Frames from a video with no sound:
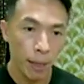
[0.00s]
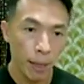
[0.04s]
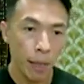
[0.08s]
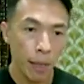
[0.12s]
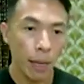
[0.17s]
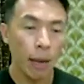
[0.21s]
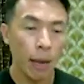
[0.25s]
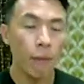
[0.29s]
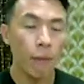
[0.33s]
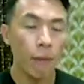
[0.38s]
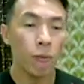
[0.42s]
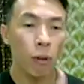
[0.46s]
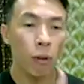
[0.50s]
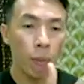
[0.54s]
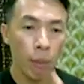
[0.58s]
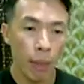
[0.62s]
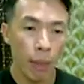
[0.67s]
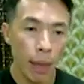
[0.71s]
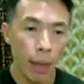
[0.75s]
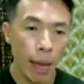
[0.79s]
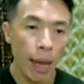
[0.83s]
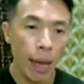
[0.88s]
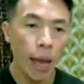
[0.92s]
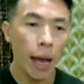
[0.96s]
And then from
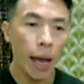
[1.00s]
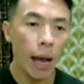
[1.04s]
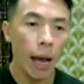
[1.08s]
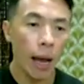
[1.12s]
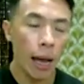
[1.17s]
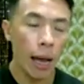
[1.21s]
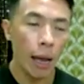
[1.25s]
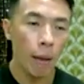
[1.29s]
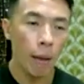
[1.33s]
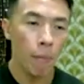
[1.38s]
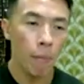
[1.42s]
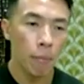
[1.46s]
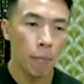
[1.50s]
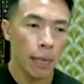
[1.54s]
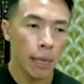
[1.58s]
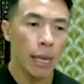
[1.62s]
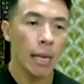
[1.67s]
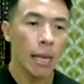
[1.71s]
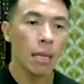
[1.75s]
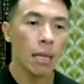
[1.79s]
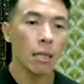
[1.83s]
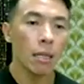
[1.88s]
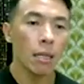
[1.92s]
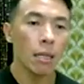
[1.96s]
there, I
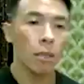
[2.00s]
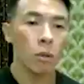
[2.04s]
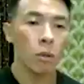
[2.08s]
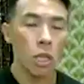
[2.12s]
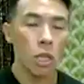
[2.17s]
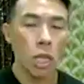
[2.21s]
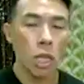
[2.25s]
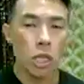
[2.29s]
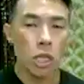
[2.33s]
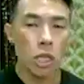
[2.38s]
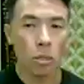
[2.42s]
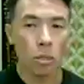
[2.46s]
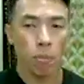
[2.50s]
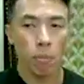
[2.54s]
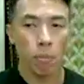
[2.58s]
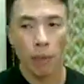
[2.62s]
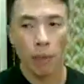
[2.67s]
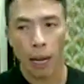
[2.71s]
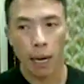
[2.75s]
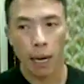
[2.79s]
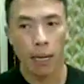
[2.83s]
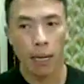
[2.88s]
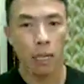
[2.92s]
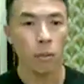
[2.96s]
begin to teach
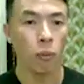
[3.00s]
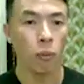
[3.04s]
Pilates